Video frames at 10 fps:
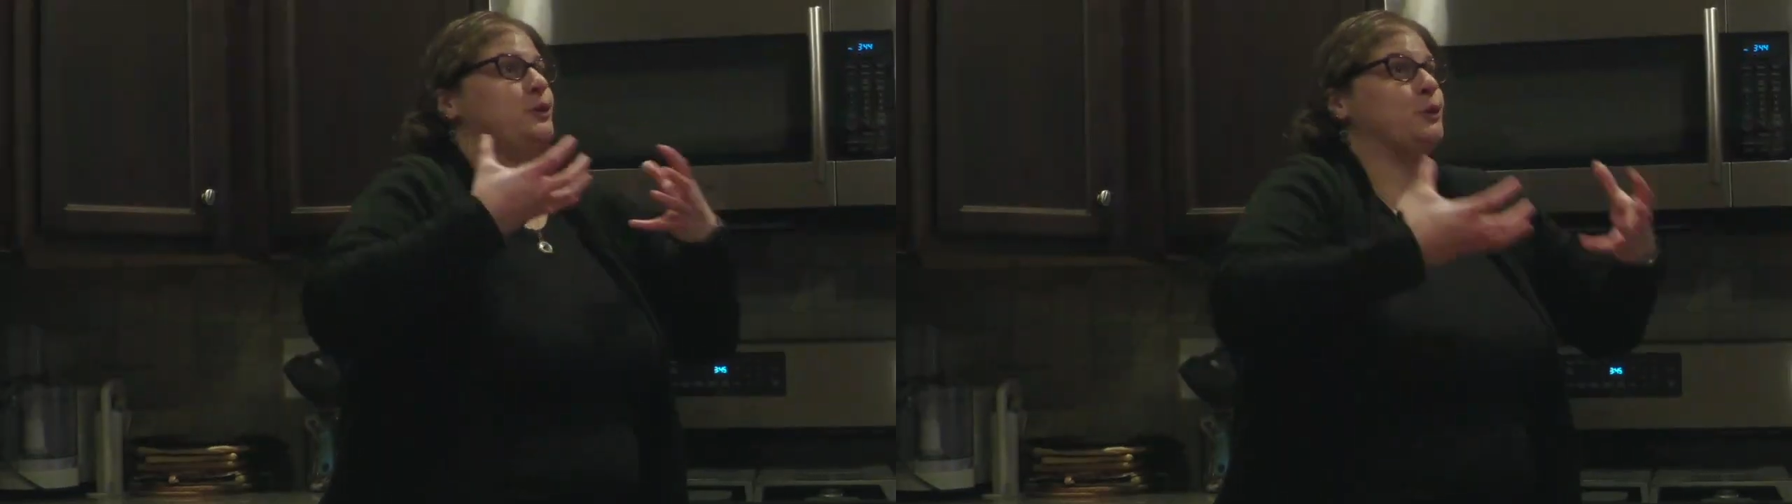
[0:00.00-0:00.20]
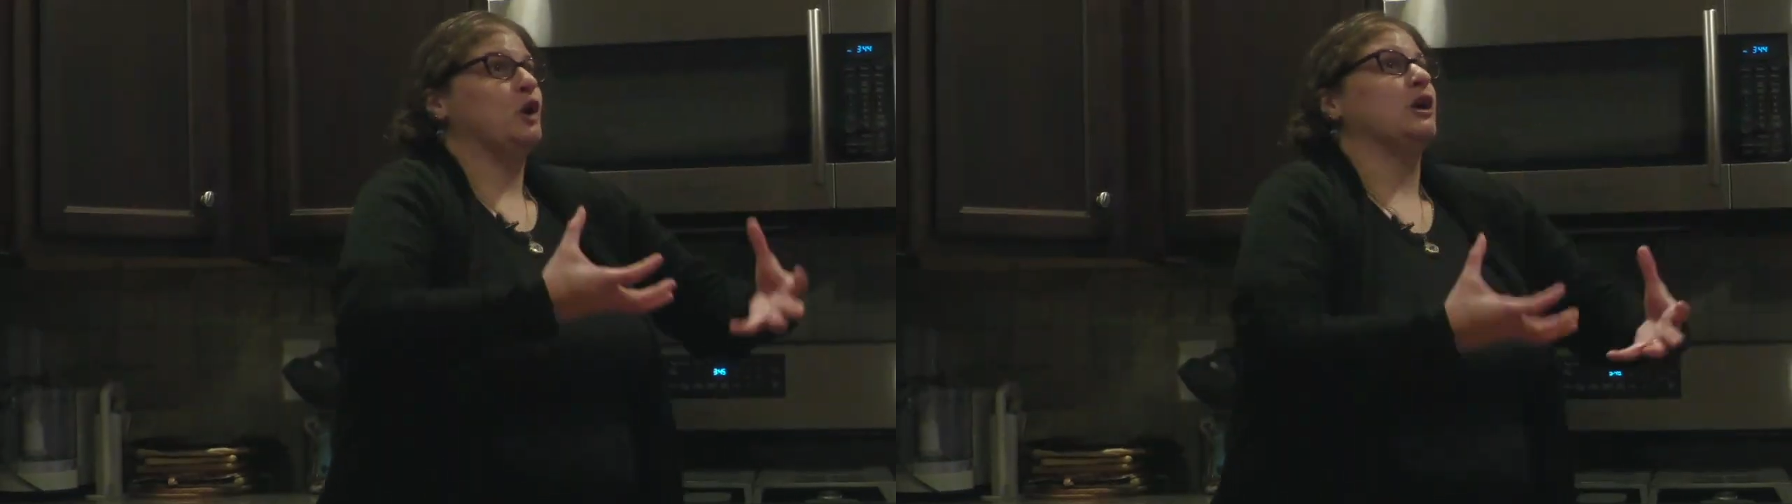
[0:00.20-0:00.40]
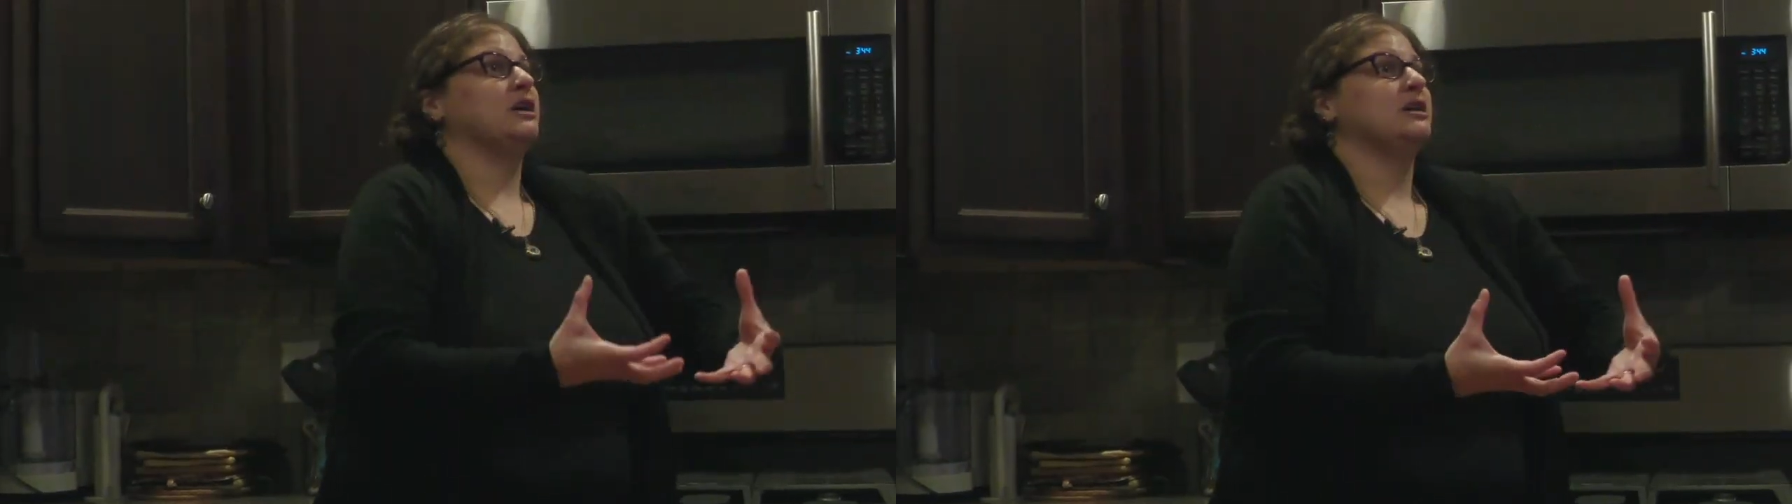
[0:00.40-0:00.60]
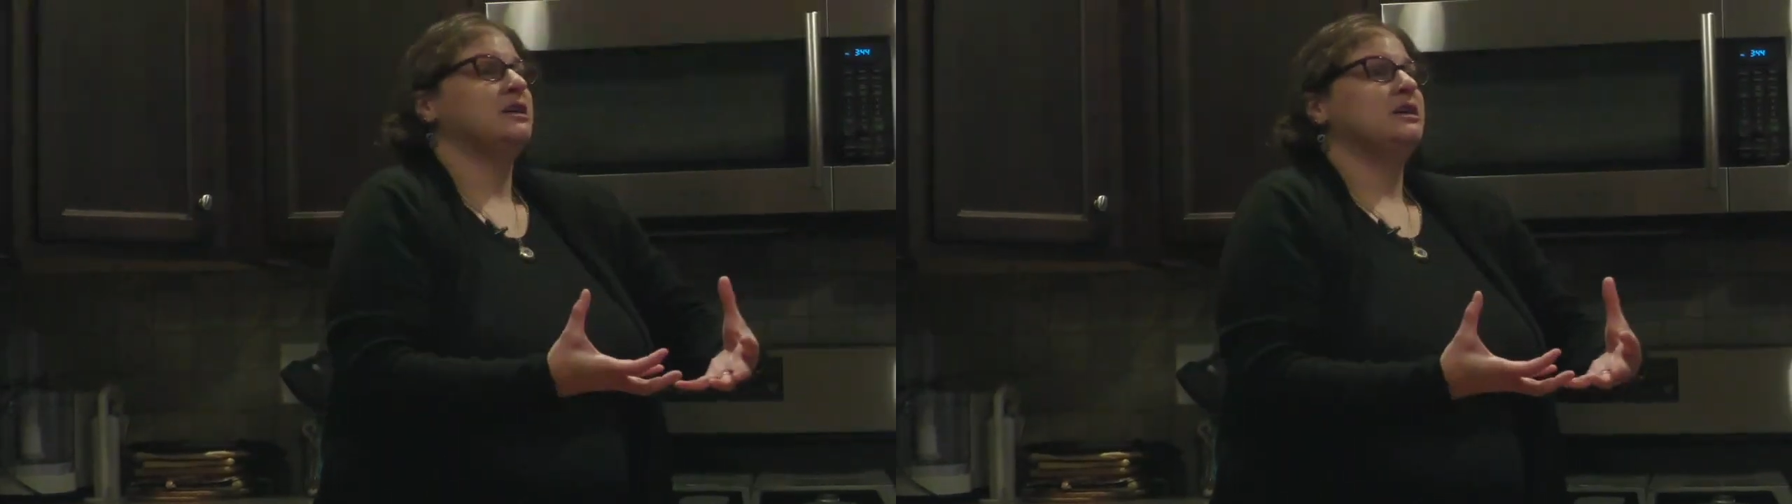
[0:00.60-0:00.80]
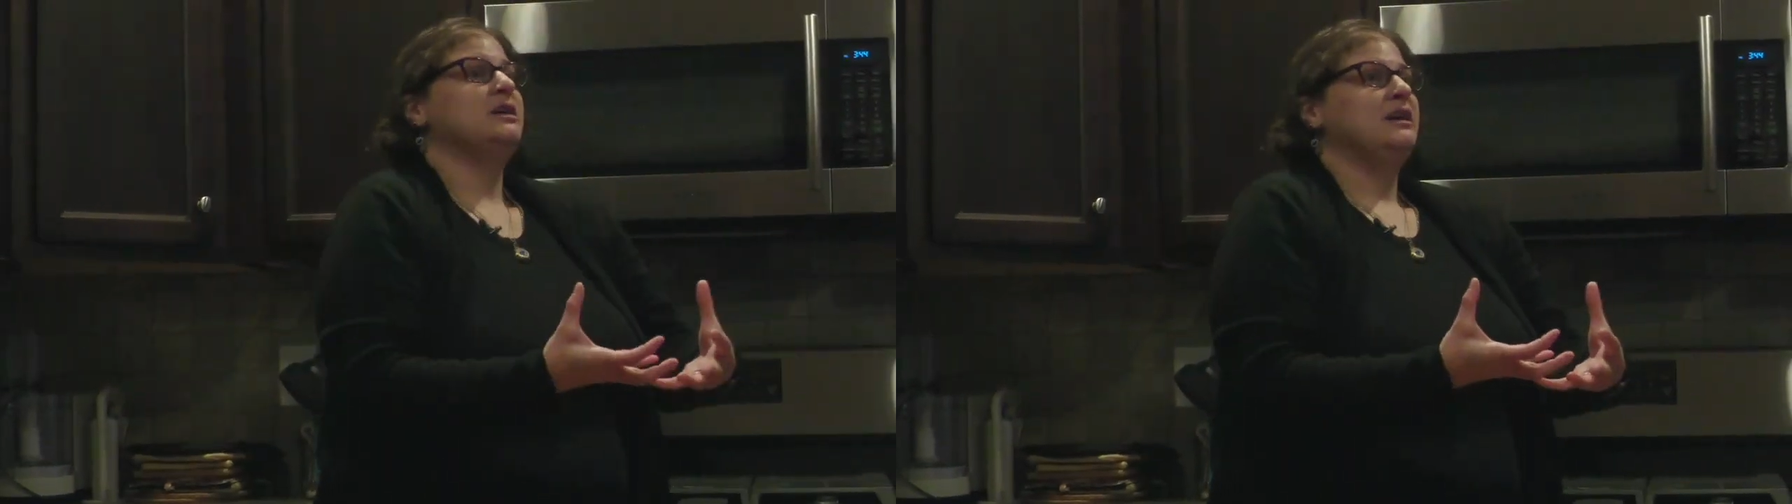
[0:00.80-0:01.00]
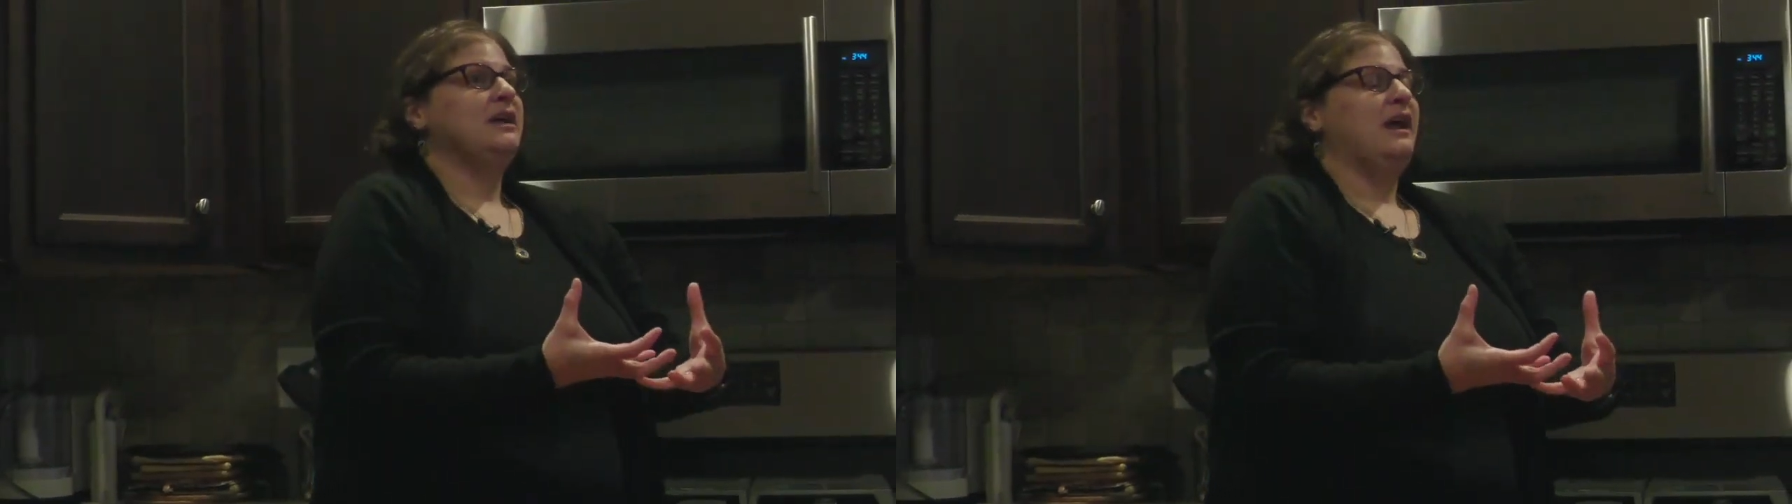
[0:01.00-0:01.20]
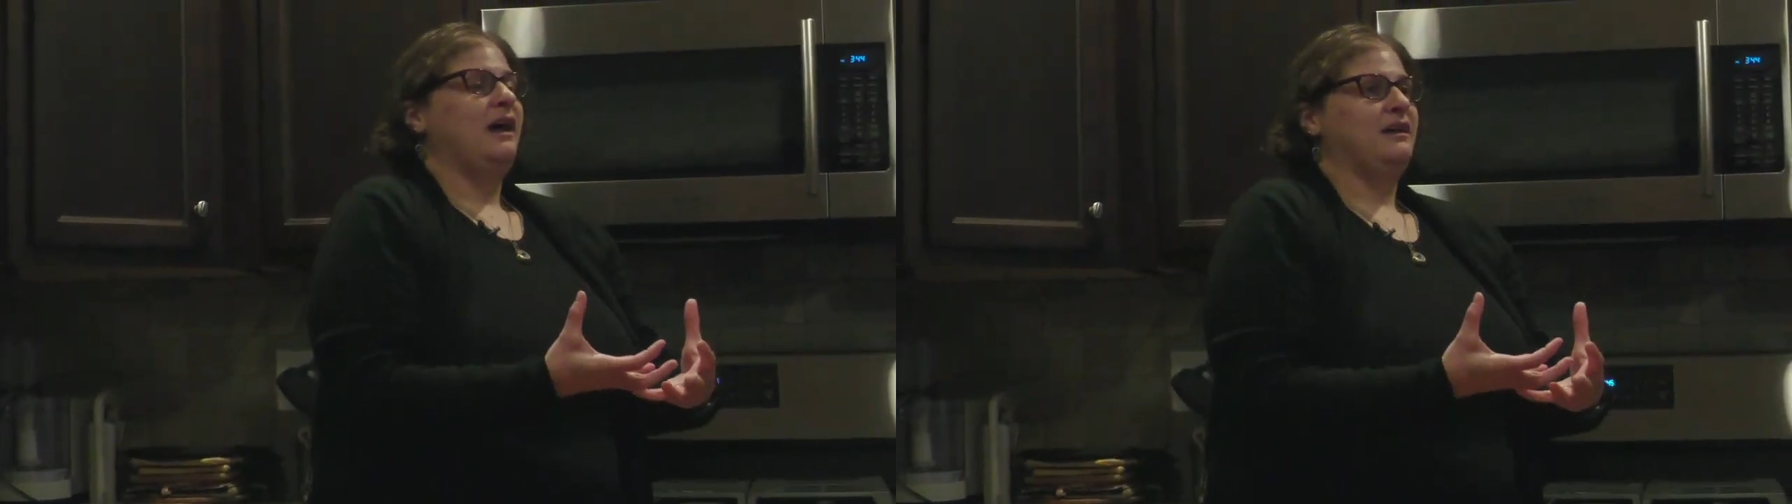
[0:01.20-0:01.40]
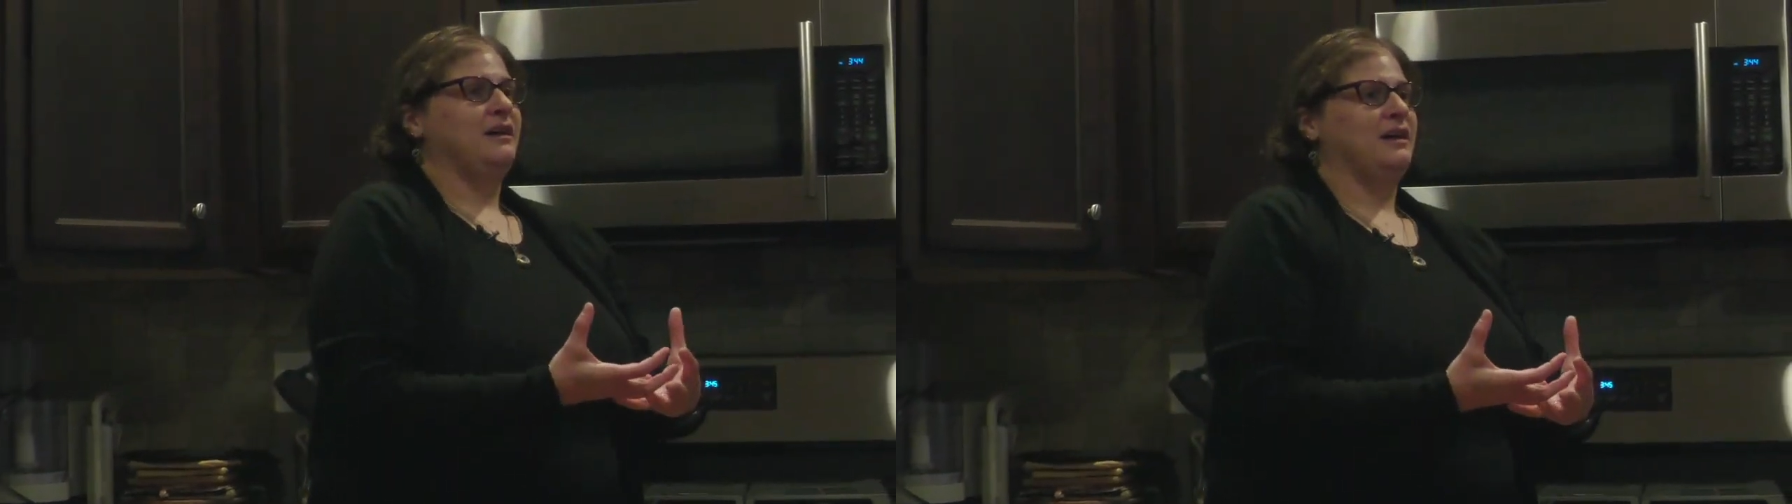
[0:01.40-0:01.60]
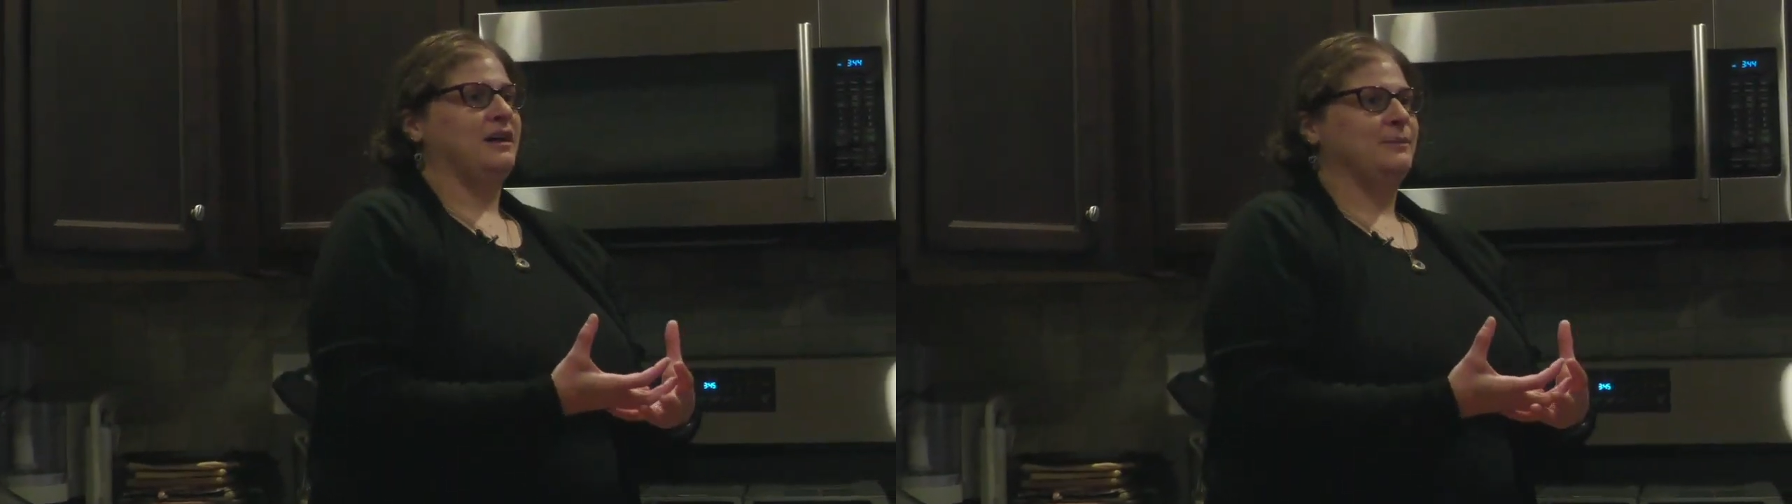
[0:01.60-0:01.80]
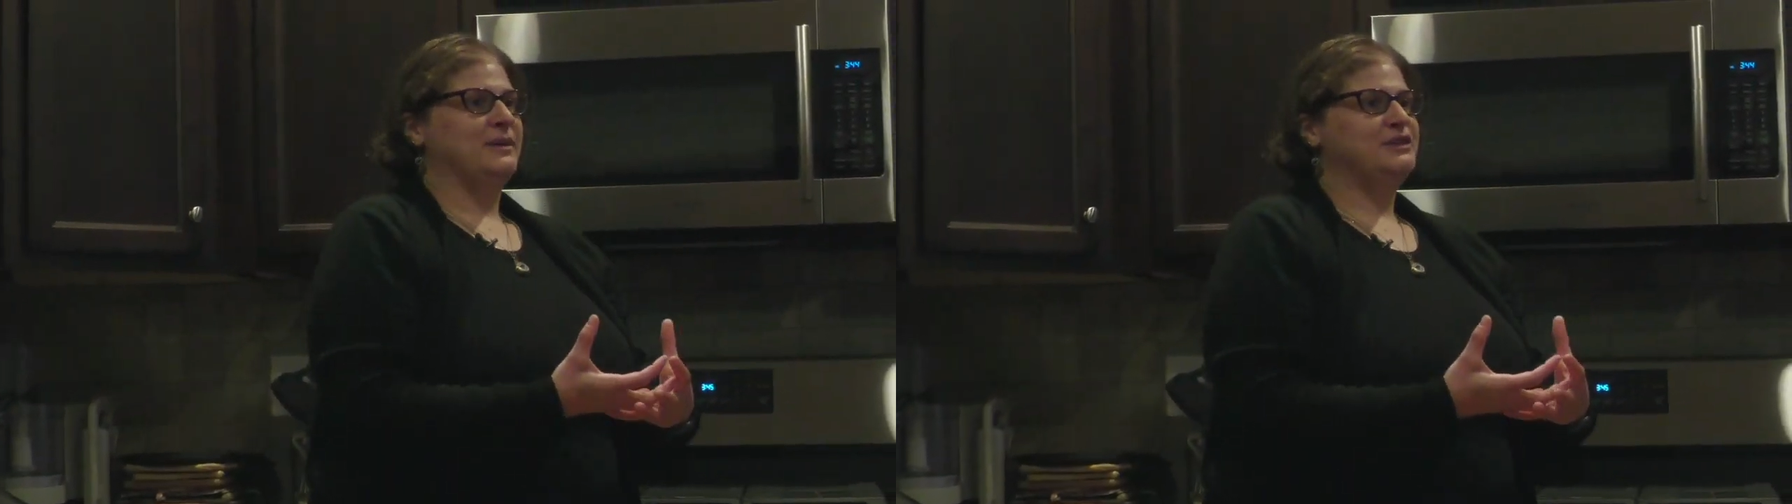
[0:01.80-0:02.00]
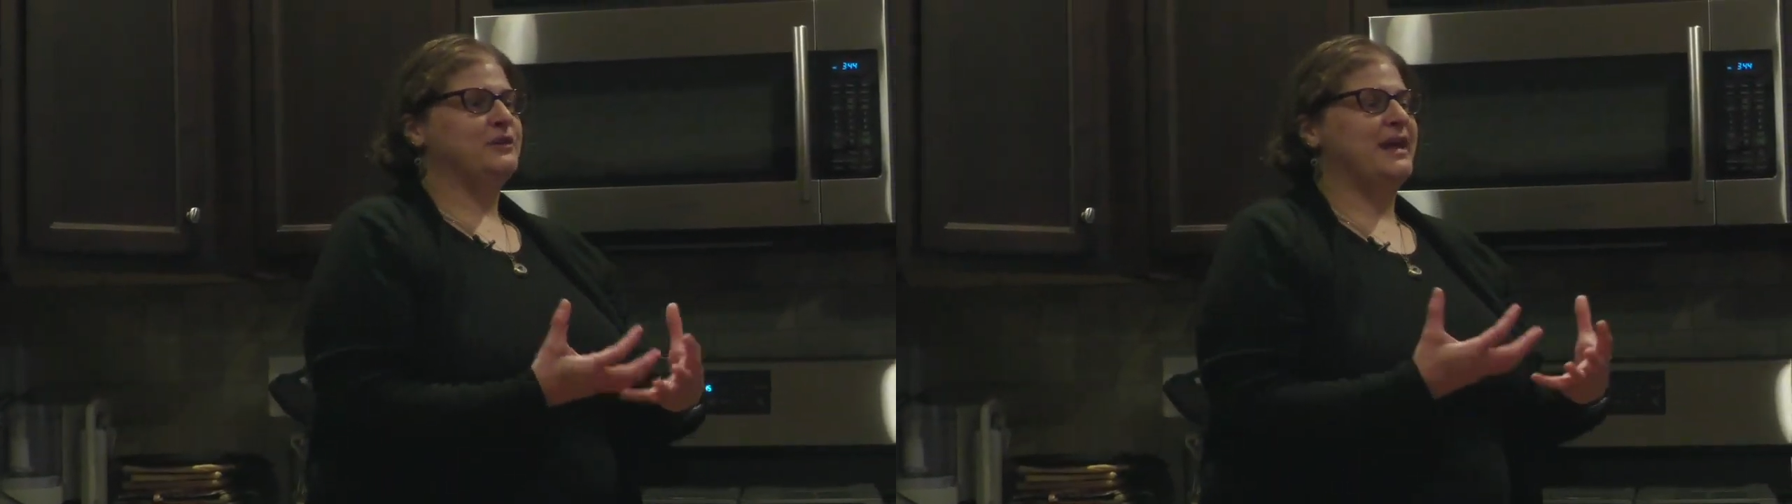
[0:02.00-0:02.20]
cook. So